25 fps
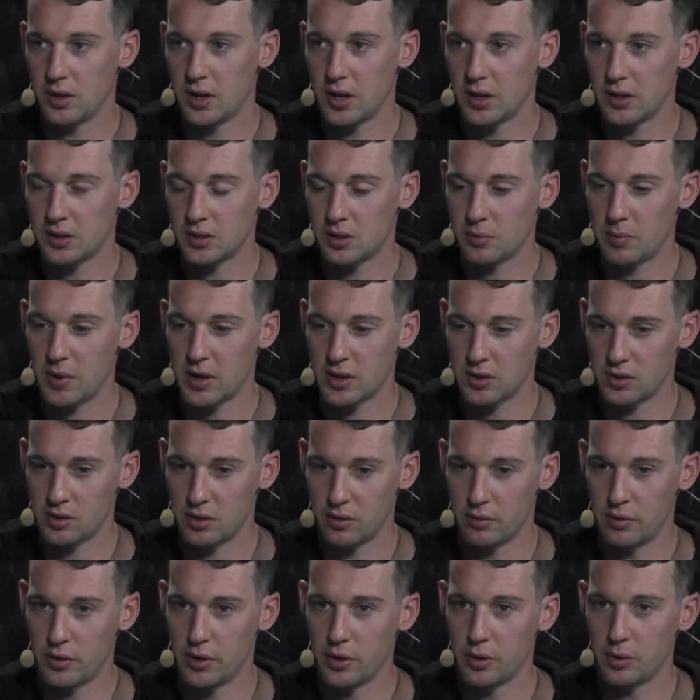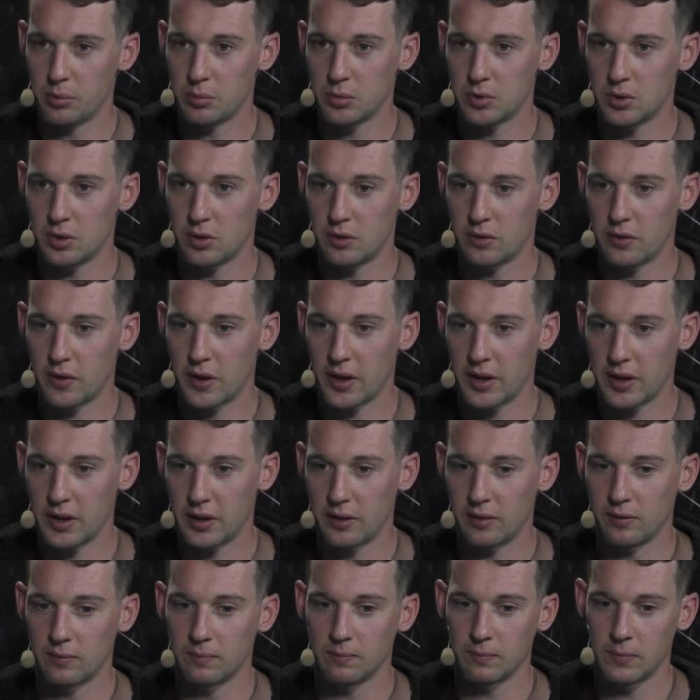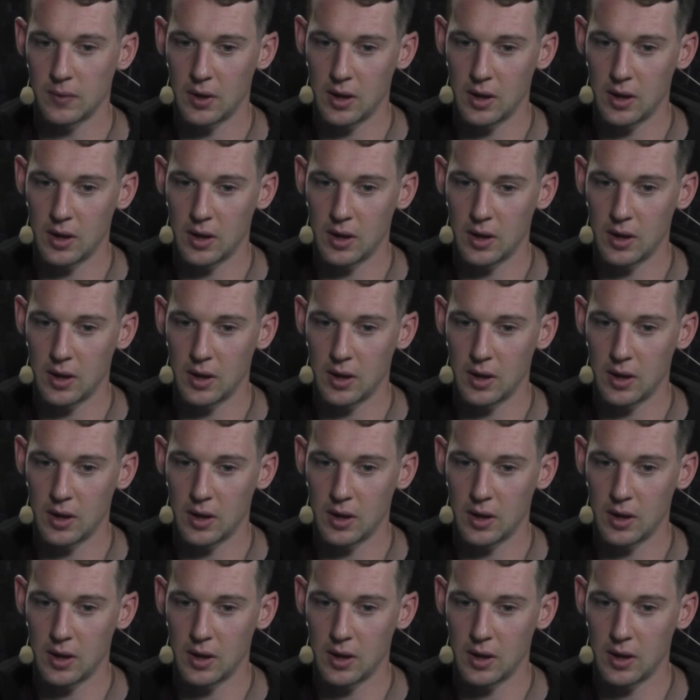You got some extra room, so if I can